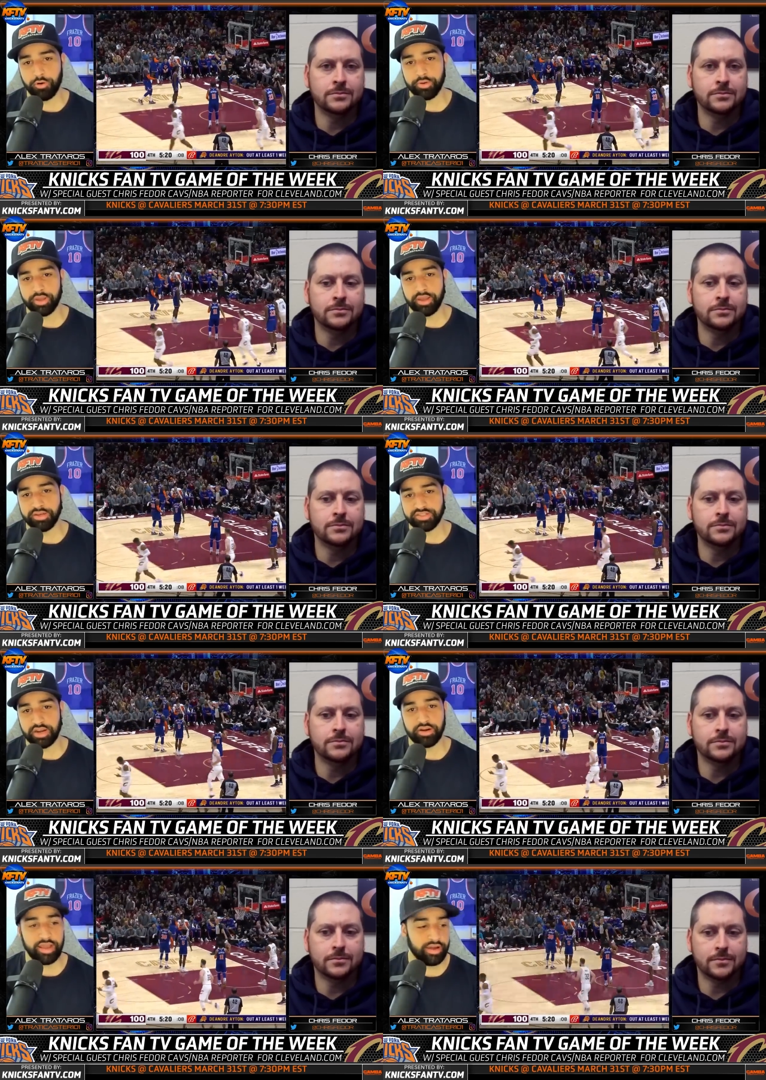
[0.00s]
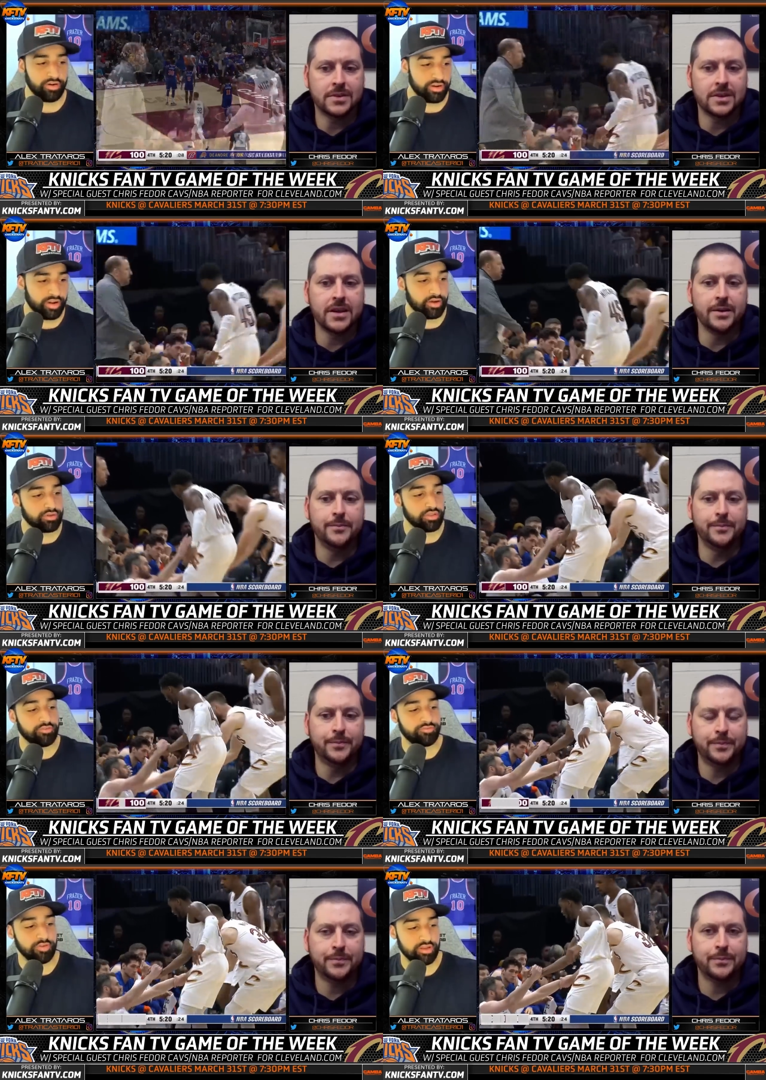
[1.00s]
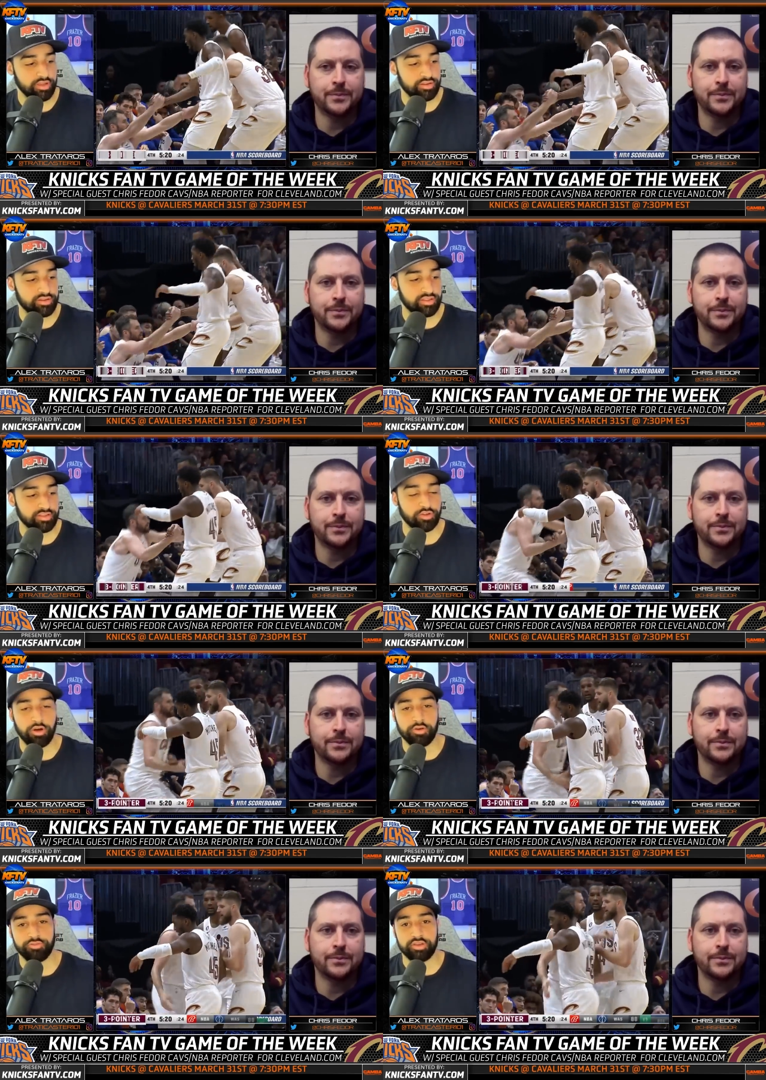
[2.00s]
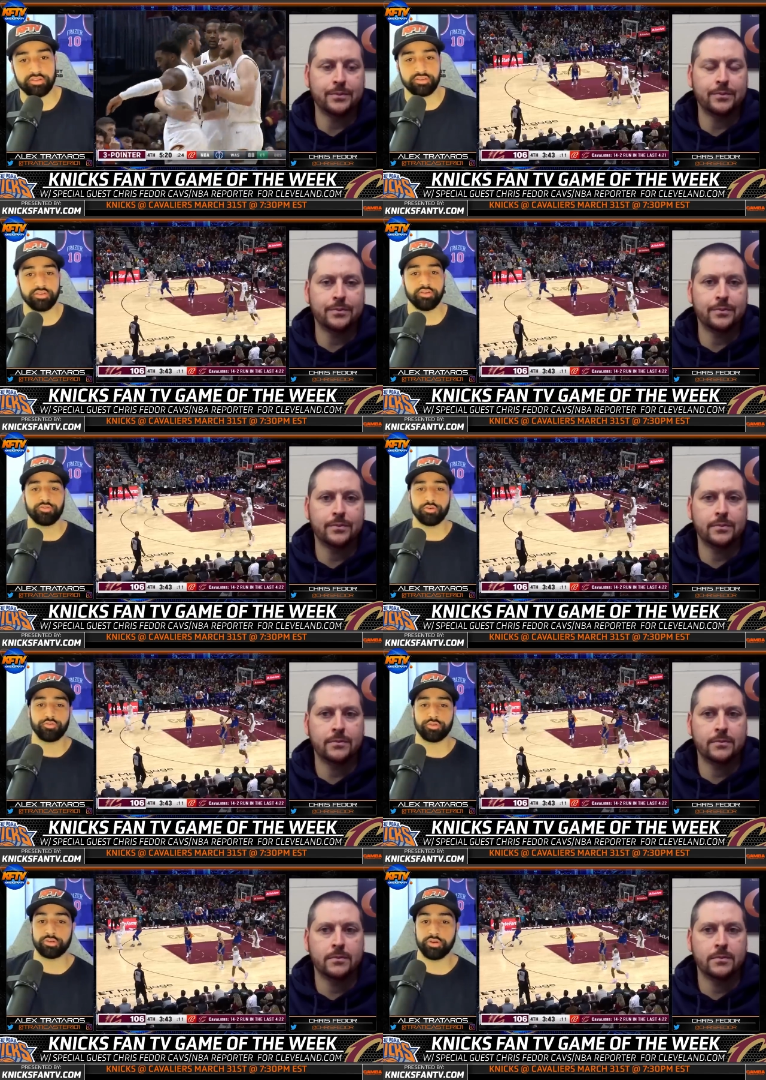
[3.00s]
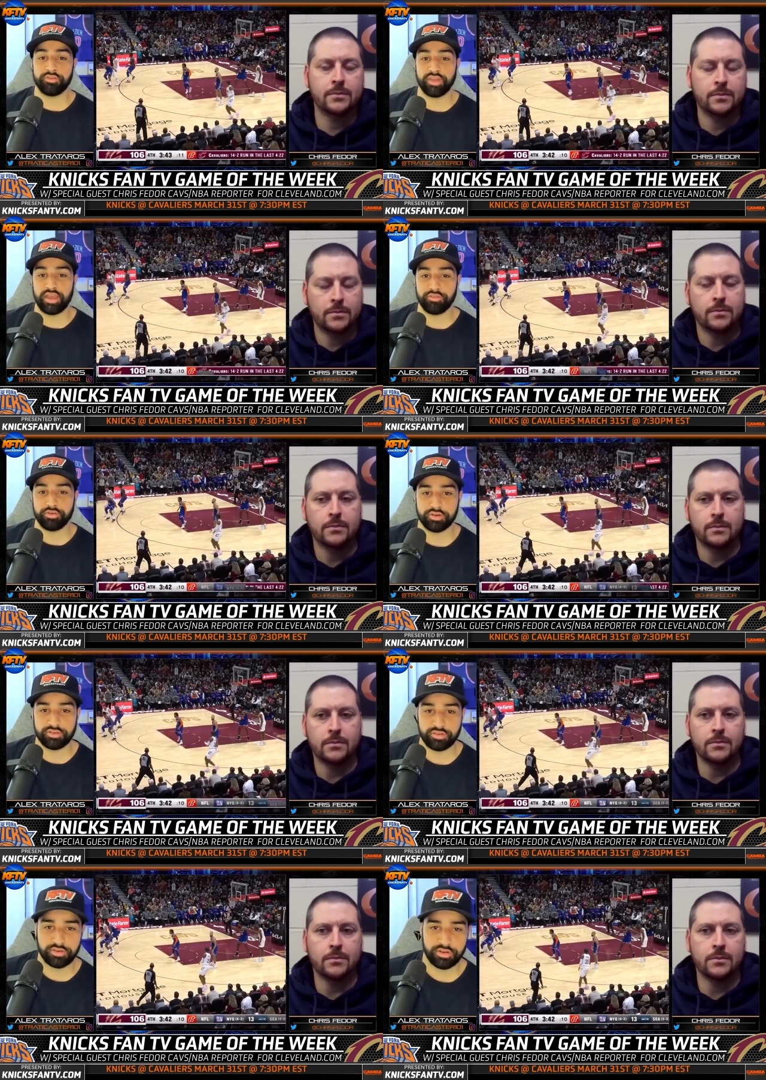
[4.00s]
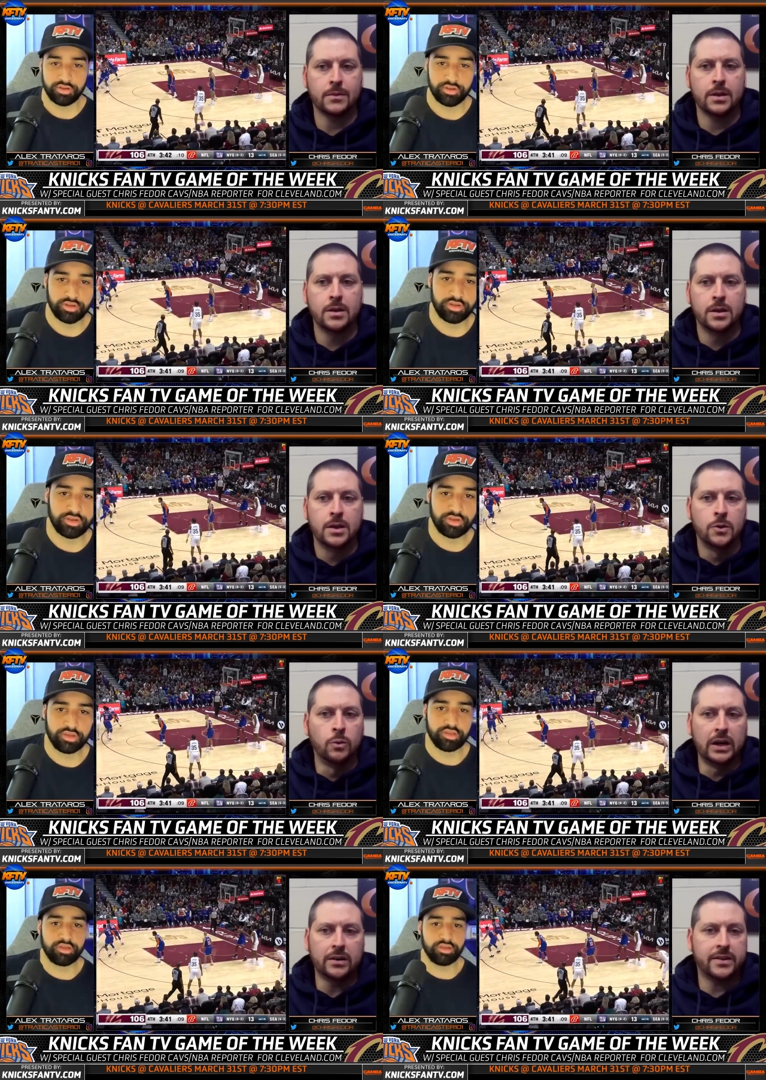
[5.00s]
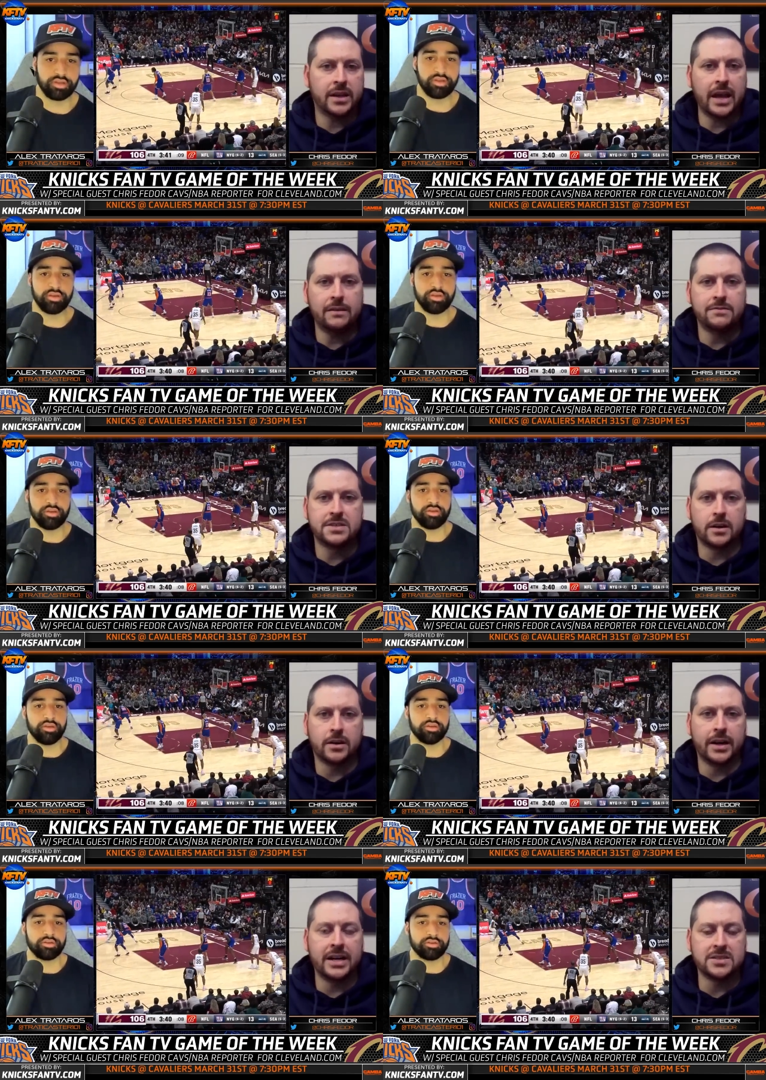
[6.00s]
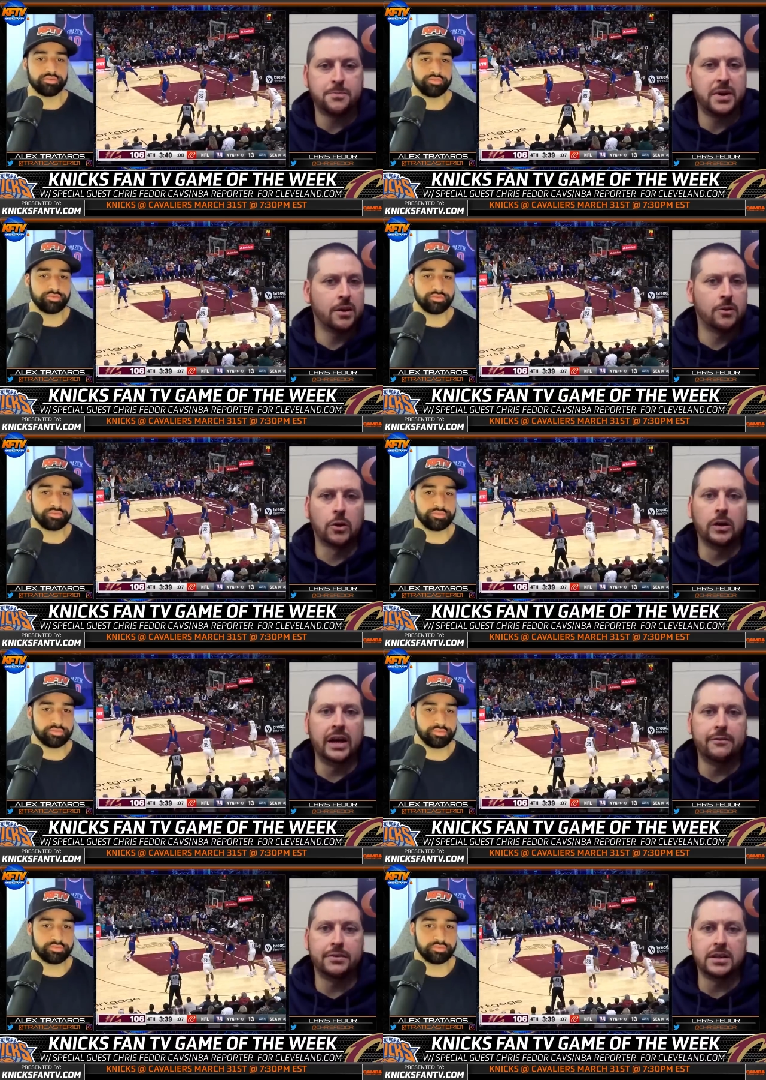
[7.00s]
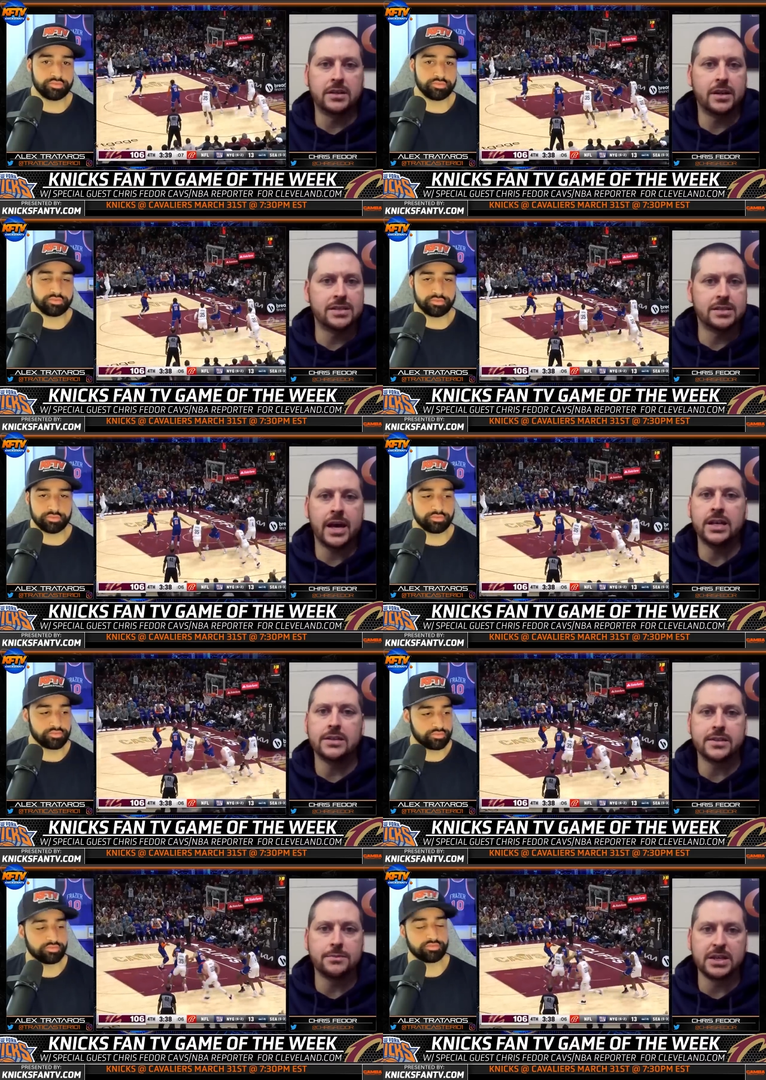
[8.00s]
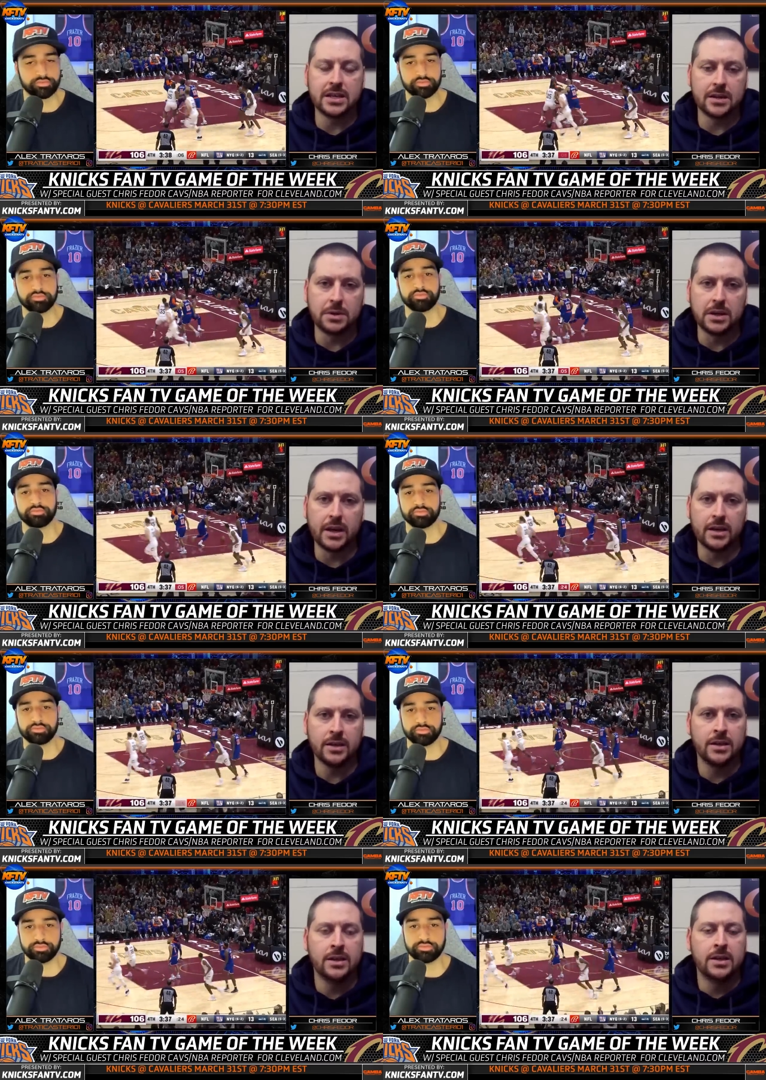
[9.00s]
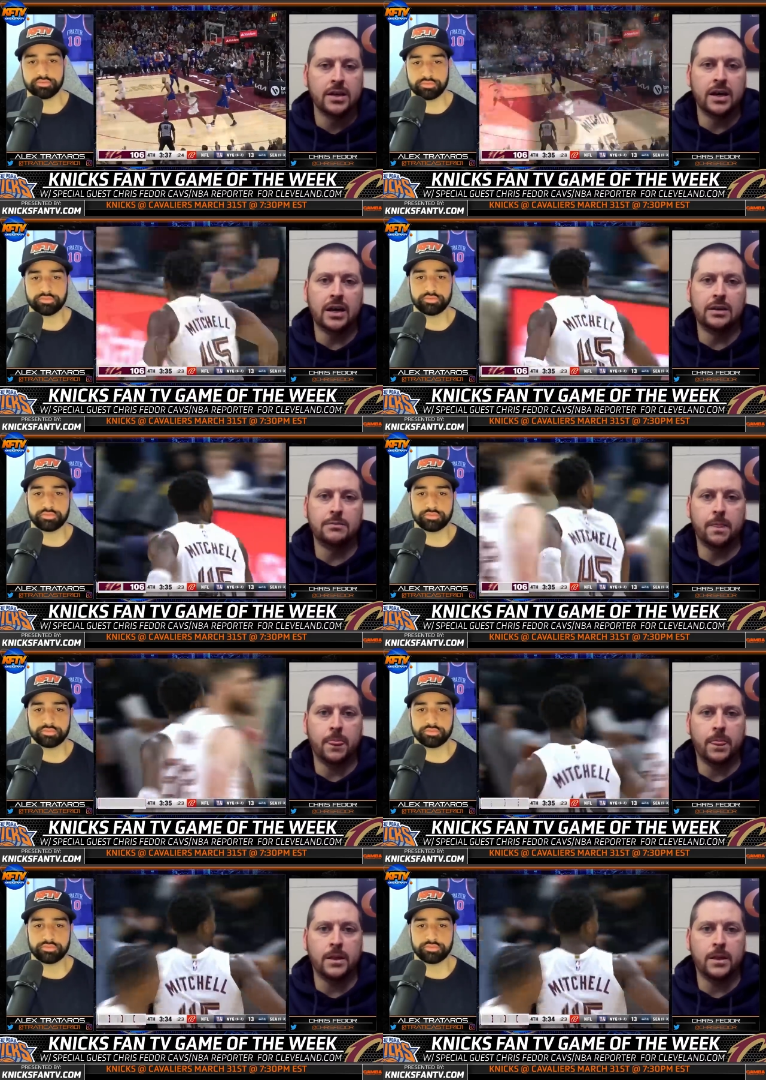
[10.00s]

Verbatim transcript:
Speaker 1: Mobley and Jarrett Allen, and how do they fit into this offense for for the Cleveland Cavaliers?
Speaker 2: Well, the Cavs are as pick and roll heavy as any team in the N B A. Um,